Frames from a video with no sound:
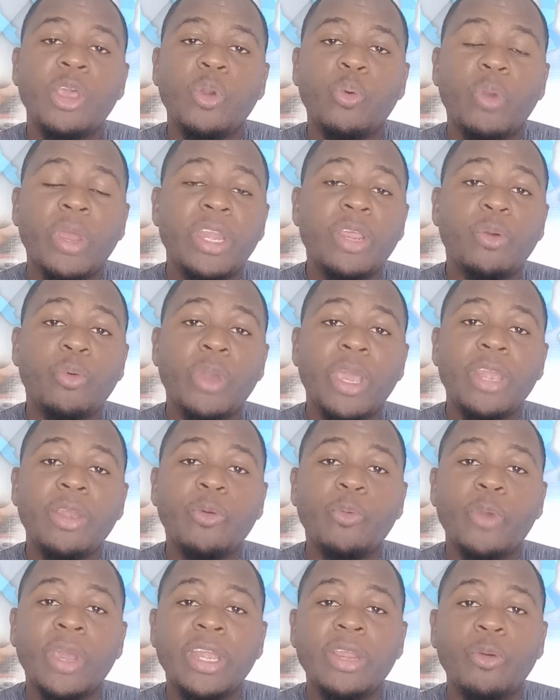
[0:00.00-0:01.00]
When he
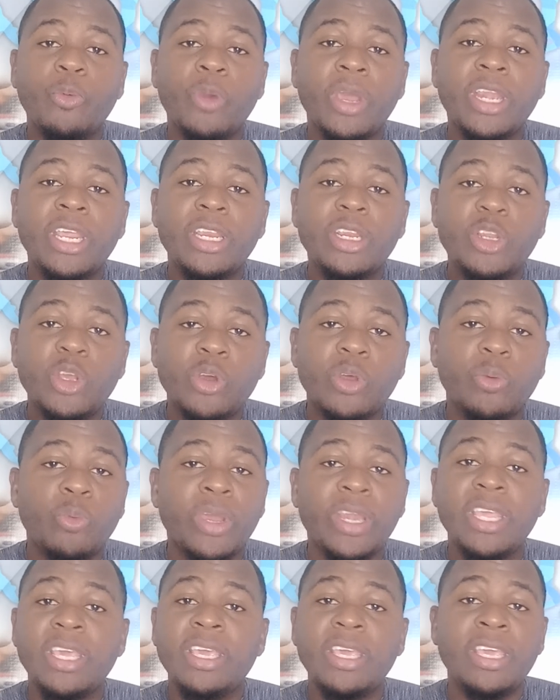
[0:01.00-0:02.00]

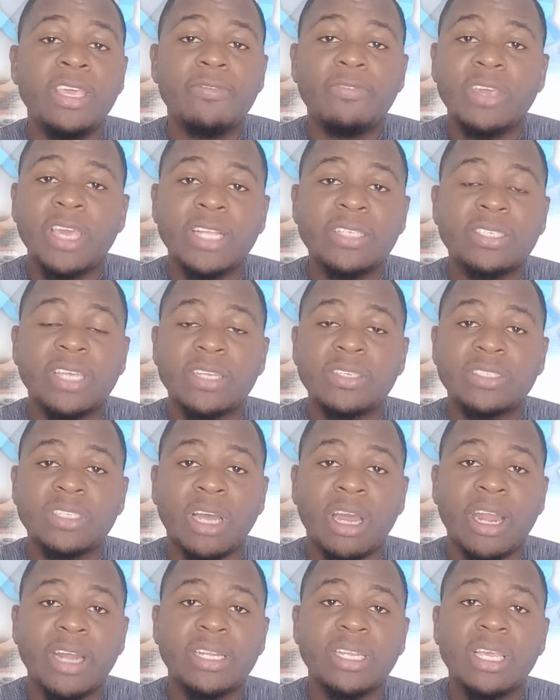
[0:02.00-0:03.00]
even gets a
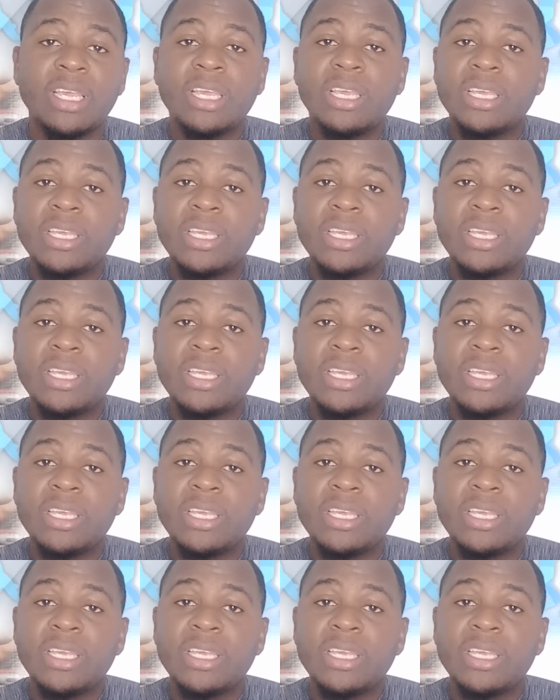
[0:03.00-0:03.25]
start,